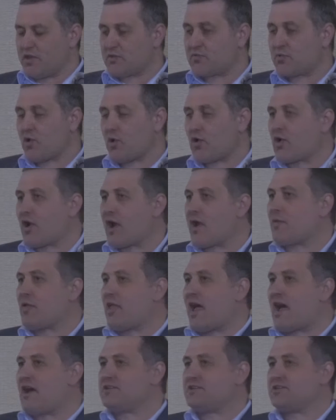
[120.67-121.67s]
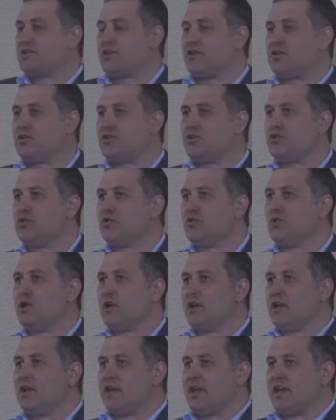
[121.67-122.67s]
this program allows you to do
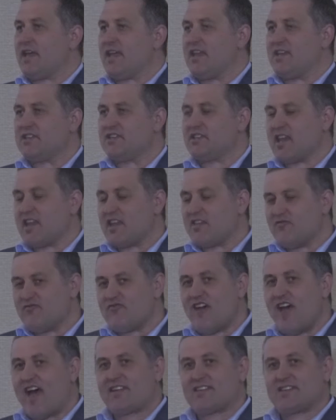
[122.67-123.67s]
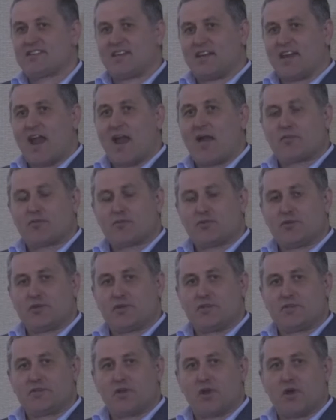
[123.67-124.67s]
is invest in the
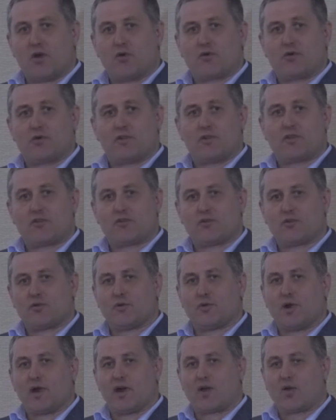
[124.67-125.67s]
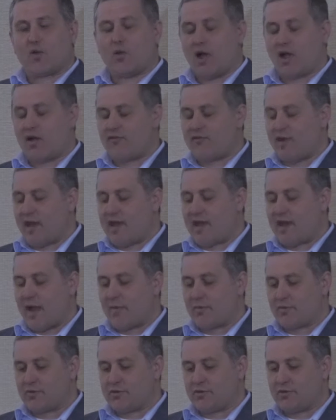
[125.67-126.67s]
opportunity zone through a qualified
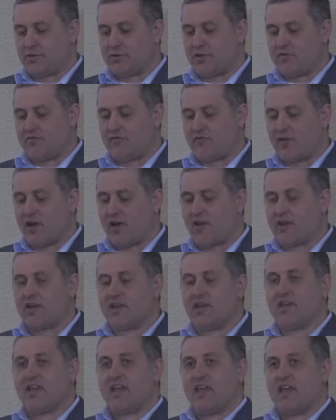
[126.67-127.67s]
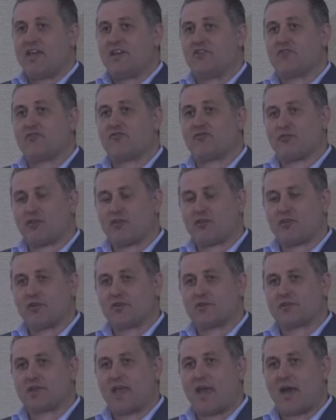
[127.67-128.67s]
opportunity fund and defer
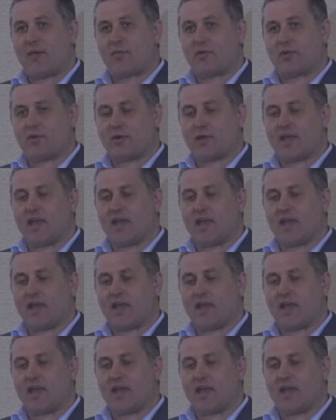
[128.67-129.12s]
those capital